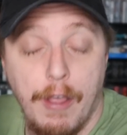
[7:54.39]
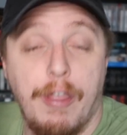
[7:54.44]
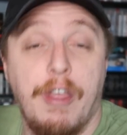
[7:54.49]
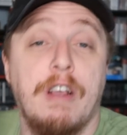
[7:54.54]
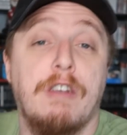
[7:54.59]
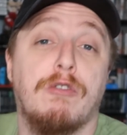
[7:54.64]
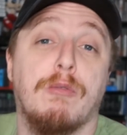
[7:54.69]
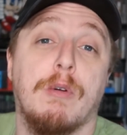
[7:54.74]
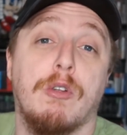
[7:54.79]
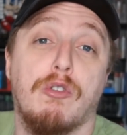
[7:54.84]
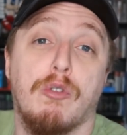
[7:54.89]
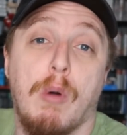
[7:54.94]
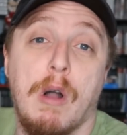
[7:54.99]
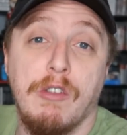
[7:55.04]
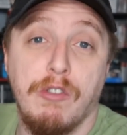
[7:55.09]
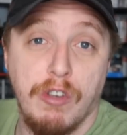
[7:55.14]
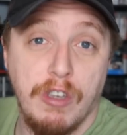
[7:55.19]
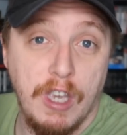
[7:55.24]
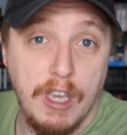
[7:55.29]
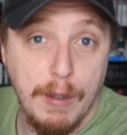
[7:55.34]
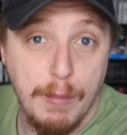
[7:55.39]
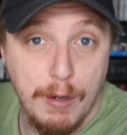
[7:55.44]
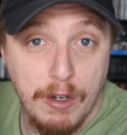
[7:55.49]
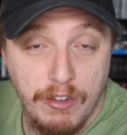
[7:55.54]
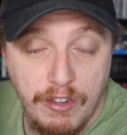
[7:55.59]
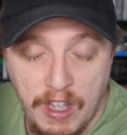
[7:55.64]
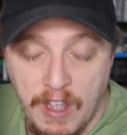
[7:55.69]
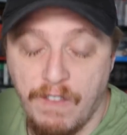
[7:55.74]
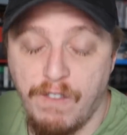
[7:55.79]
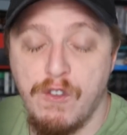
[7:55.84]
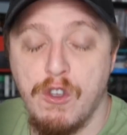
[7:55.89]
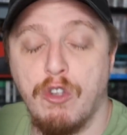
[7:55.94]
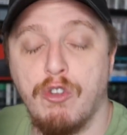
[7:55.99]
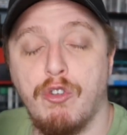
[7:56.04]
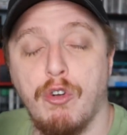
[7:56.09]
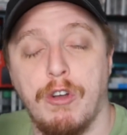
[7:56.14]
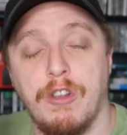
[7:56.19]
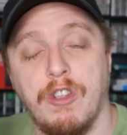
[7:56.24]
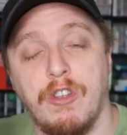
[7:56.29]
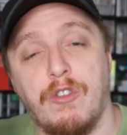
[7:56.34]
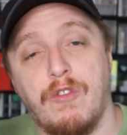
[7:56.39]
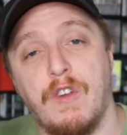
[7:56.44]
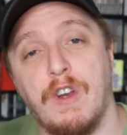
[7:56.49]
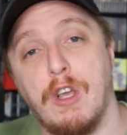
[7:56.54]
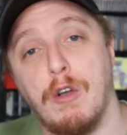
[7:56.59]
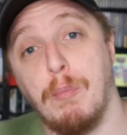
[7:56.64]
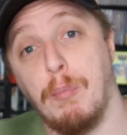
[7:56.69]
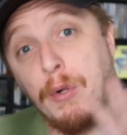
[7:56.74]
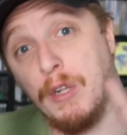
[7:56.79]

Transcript: Thanks so much for watching, gamers. If you enjoyed this video,